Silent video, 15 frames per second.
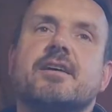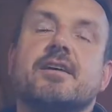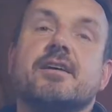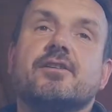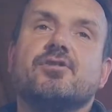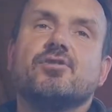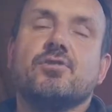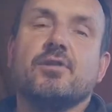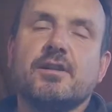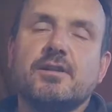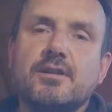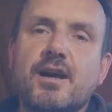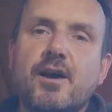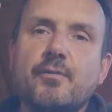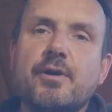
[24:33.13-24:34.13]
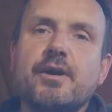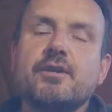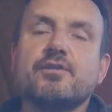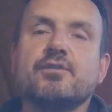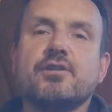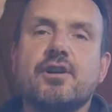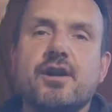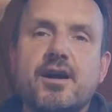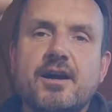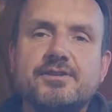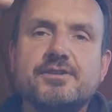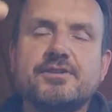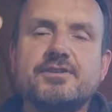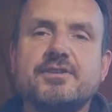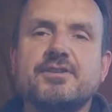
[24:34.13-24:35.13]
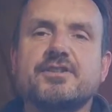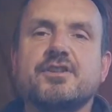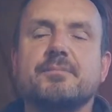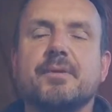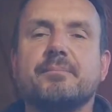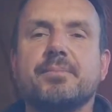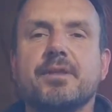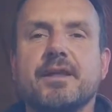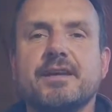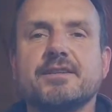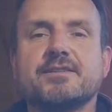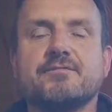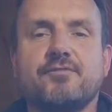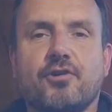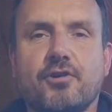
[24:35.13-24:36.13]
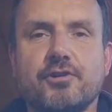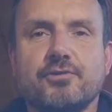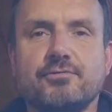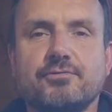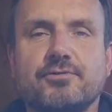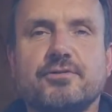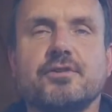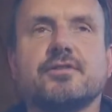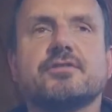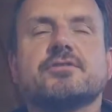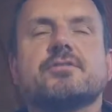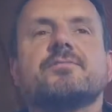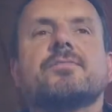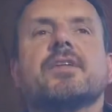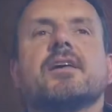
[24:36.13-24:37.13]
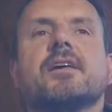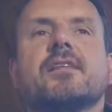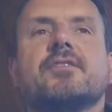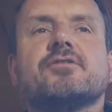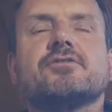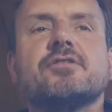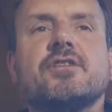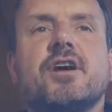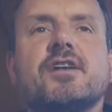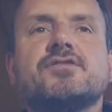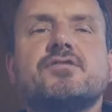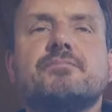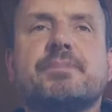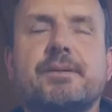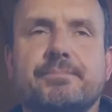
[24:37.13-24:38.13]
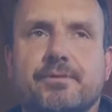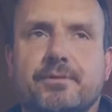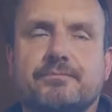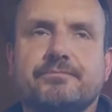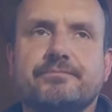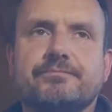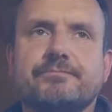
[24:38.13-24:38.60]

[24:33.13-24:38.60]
you're allowing your consciousness to be placed for you. So there's lots of people